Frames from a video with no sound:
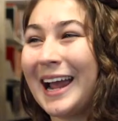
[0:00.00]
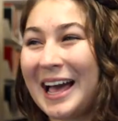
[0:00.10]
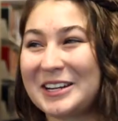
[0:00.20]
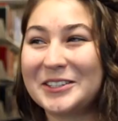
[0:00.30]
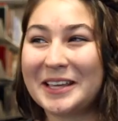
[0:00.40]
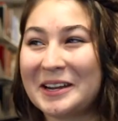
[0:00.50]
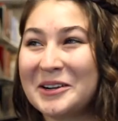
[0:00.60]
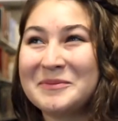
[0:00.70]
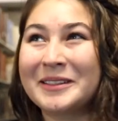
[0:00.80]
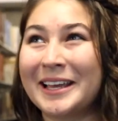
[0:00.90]
I actually
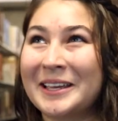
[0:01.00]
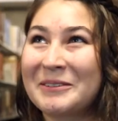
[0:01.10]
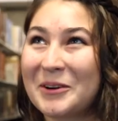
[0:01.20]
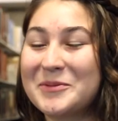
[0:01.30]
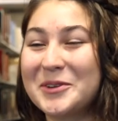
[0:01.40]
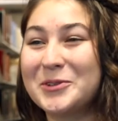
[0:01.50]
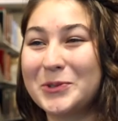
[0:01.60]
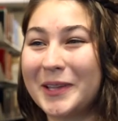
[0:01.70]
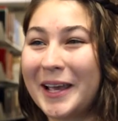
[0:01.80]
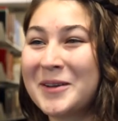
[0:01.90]
ended up liking Romeo and
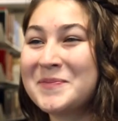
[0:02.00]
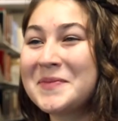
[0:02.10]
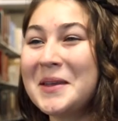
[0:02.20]
Juliet,